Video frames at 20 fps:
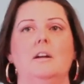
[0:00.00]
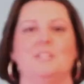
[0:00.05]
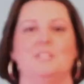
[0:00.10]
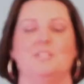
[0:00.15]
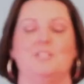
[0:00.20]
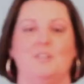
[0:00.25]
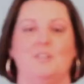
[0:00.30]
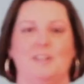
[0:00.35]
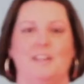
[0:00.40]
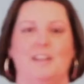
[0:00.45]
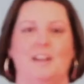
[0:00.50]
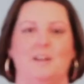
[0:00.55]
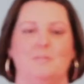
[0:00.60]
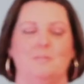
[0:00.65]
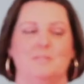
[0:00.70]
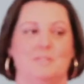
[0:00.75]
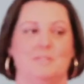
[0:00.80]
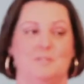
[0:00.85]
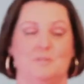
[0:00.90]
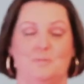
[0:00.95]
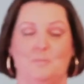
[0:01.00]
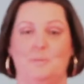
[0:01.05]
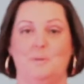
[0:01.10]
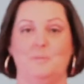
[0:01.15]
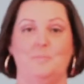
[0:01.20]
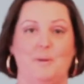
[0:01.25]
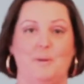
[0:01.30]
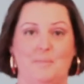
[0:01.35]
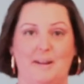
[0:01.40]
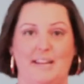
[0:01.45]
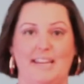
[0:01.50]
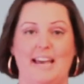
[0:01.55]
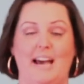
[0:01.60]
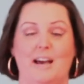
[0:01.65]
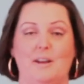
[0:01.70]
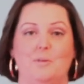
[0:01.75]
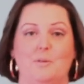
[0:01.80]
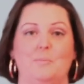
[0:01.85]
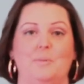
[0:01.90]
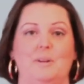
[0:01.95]
Sorry, I was interrupted by my
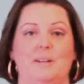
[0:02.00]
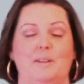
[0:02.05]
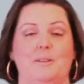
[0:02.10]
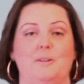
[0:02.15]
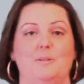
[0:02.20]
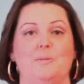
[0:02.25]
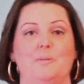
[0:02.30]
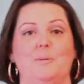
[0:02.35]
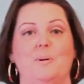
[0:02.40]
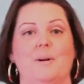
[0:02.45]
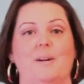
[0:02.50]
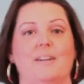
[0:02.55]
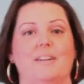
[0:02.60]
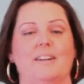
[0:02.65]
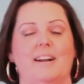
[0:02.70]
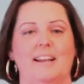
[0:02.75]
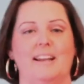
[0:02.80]
cat opening the door.